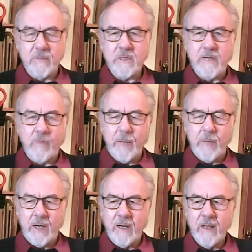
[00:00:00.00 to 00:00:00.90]
It's never
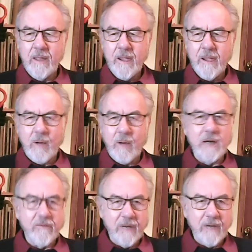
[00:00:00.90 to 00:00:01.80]
been
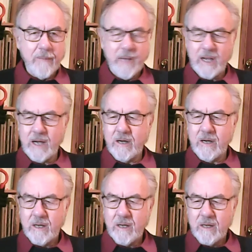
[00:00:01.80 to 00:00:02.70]
wonderfully paid
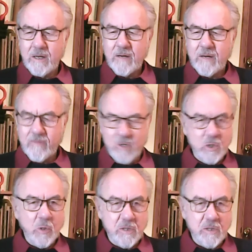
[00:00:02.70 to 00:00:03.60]

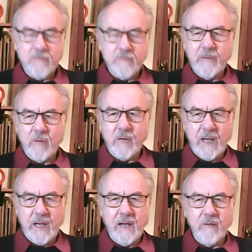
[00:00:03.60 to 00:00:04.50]
resources, but we
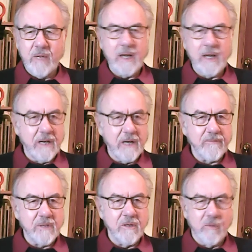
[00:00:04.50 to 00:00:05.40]
had we had
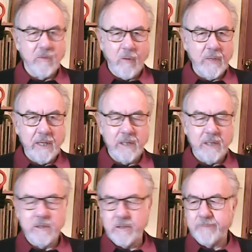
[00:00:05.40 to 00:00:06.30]
enough to do what we
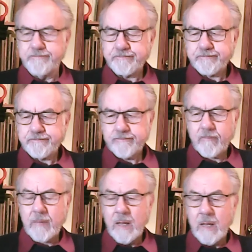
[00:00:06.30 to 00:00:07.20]
needed to.
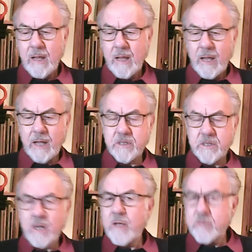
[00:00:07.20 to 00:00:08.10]
Mm. And
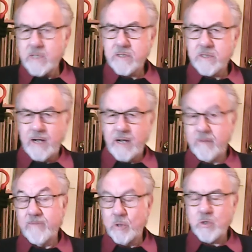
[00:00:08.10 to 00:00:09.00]
so that was the start,
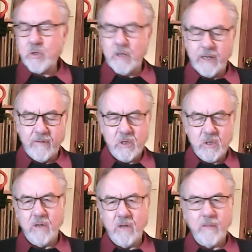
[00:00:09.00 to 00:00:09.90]
fortunately, of the
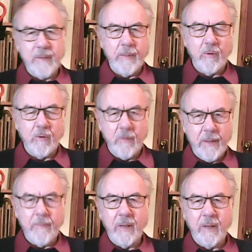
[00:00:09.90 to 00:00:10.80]
show that people
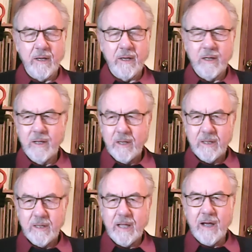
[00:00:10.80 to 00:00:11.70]
remember. The,
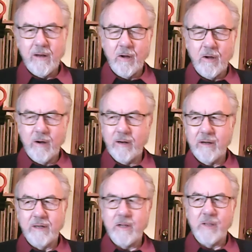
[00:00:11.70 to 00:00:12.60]
the hour long,
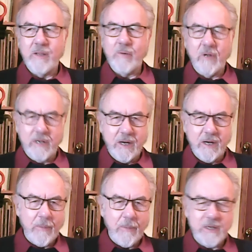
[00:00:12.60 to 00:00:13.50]
I don't think we've got any
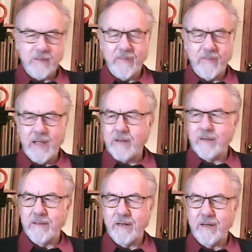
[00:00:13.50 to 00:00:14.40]
copies of that,
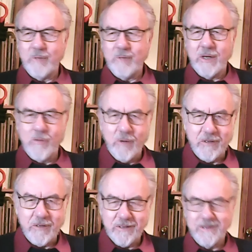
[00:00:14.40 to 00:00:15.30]
and, and we don't
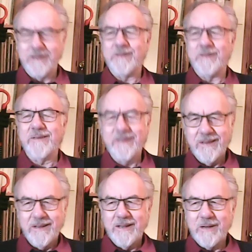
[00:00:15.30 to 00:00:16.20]
want to, you know.